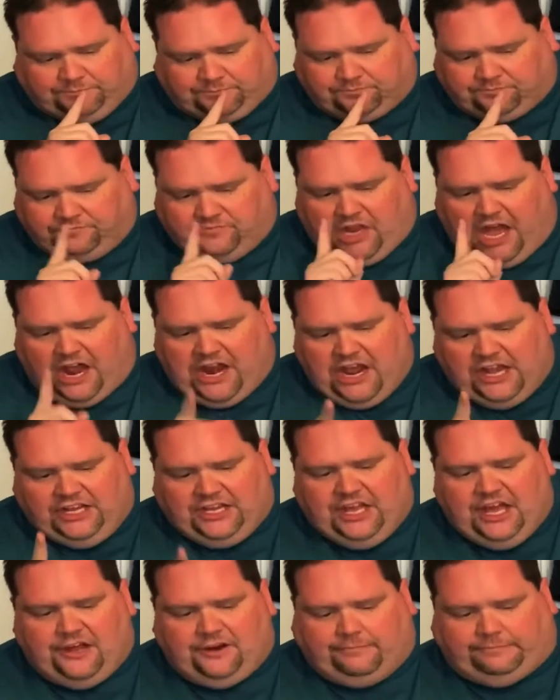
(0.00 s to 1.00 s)
I didn't
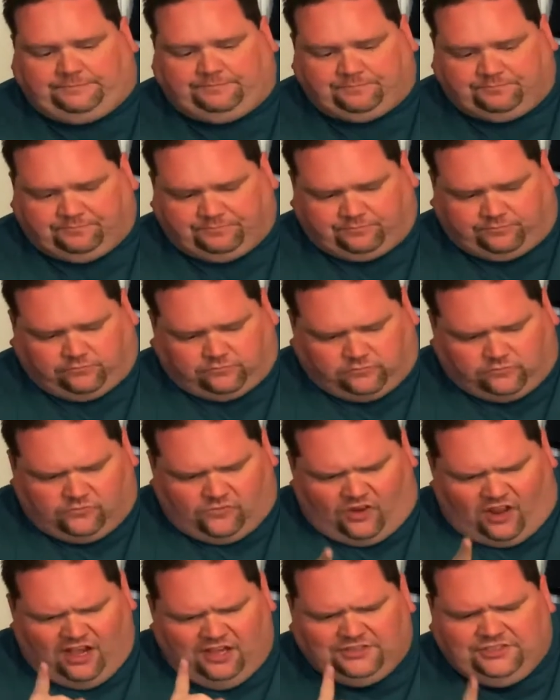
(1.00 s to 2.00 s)
get them,
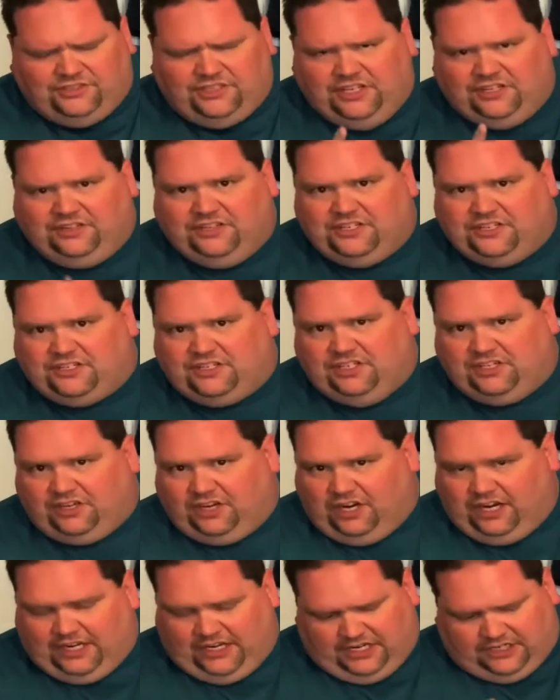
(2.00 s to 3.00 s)
as it didn't list the
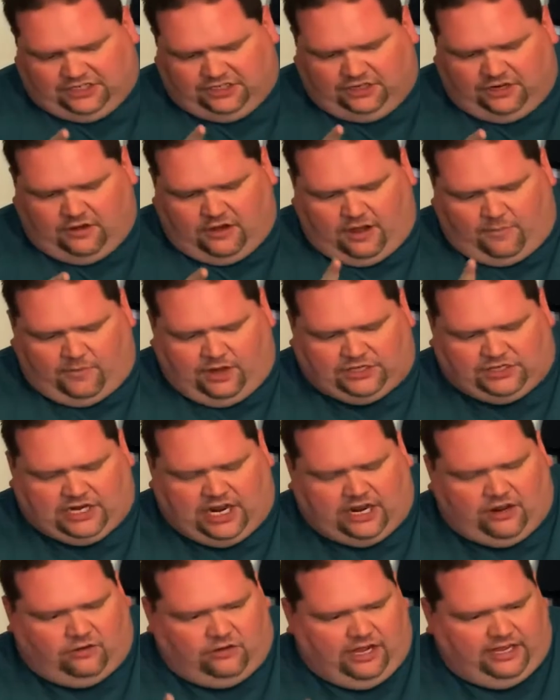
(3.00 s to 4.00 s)
ingredients. You know how much I
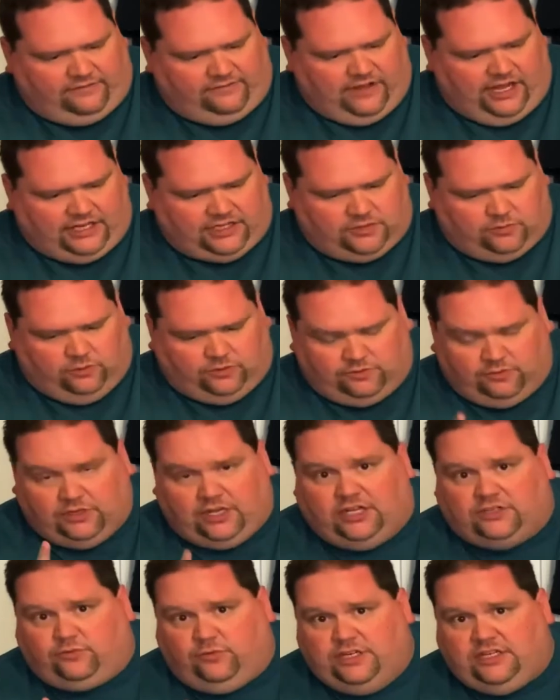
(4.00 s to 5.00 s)
don't like vegetables, because
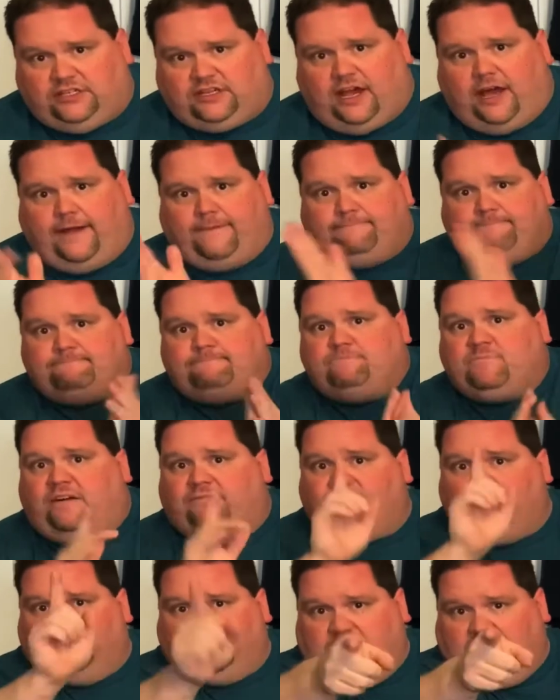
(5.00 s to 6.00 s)
we say,
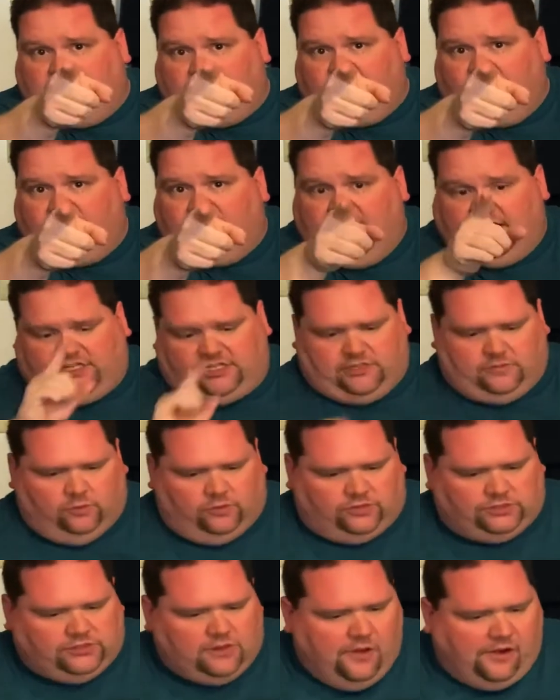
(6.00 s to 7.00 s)
forget the
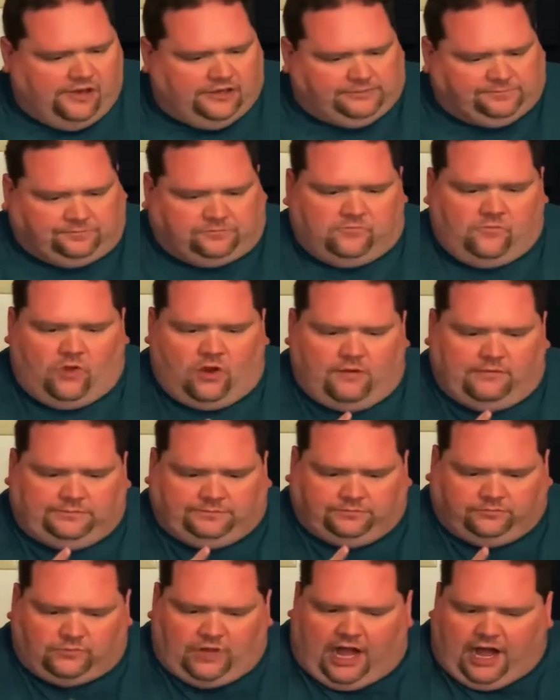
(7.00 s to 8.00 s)
vegetables.
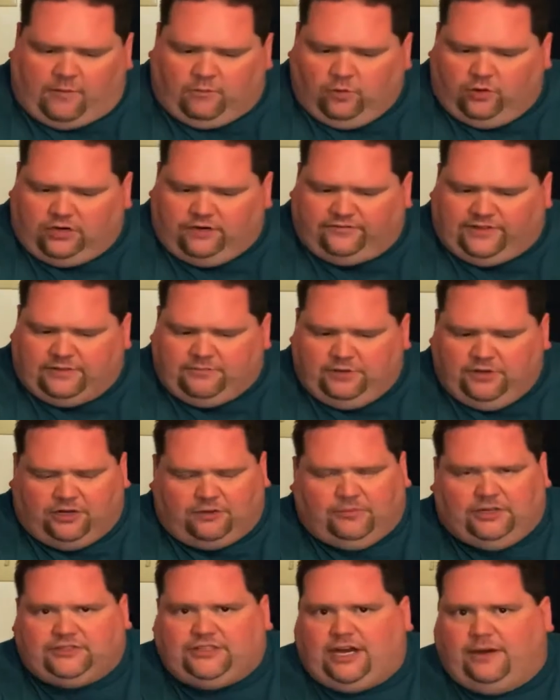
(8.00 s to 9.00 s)
I'm wondering if they build them on
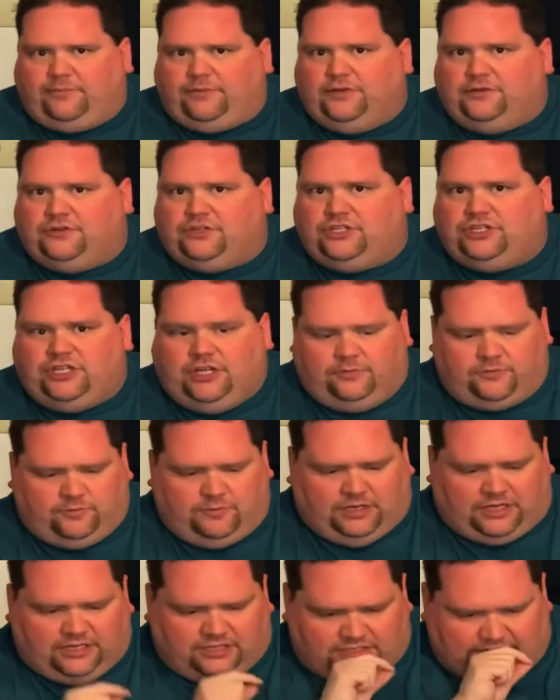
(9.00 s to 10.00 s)
top of those chips,
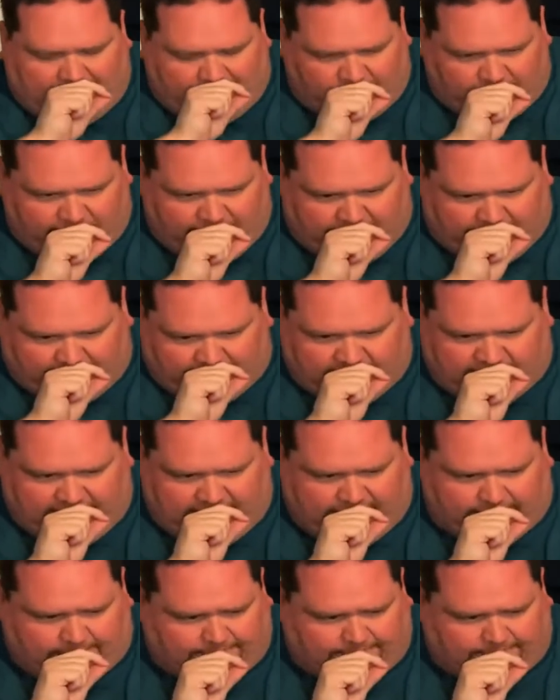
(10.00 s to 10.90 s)
because that would be outstanding.